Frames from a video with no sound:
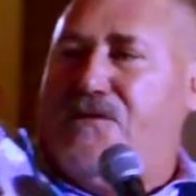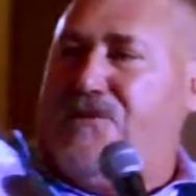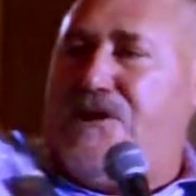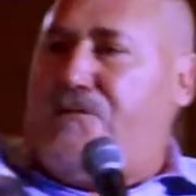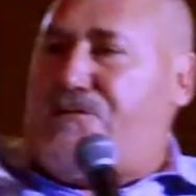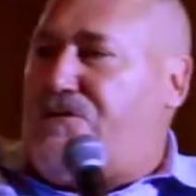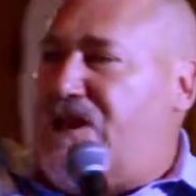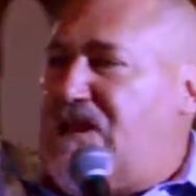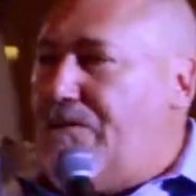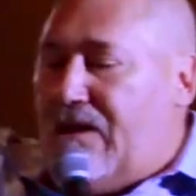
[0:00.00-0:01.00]
over the earth. You
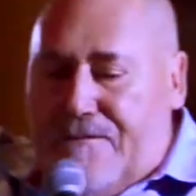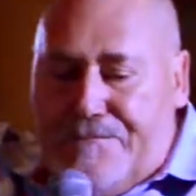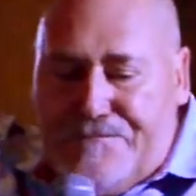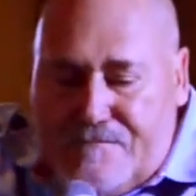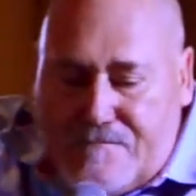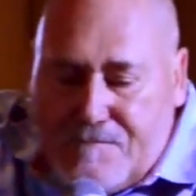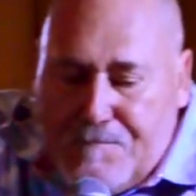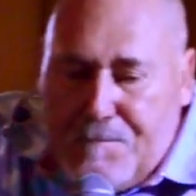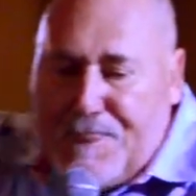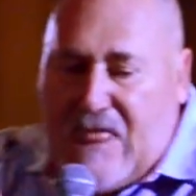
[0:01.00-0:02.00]
think about it.
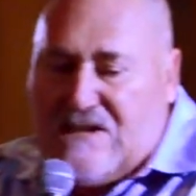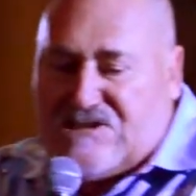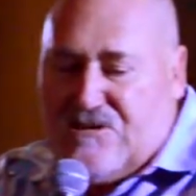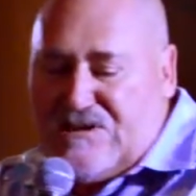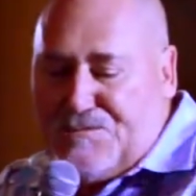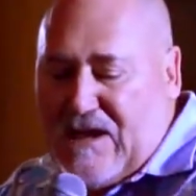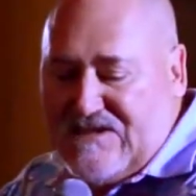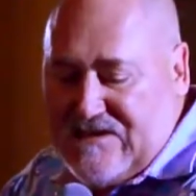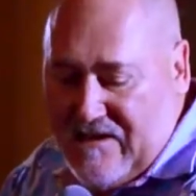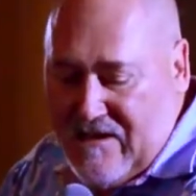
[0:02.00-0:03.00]
And so this
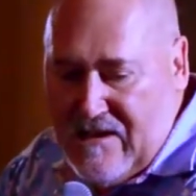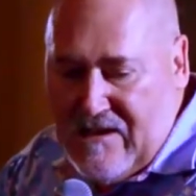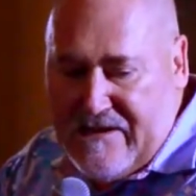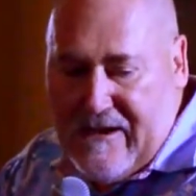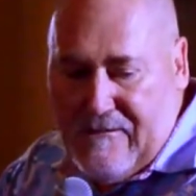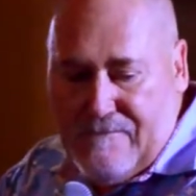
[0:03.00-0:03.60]
blessing. Now,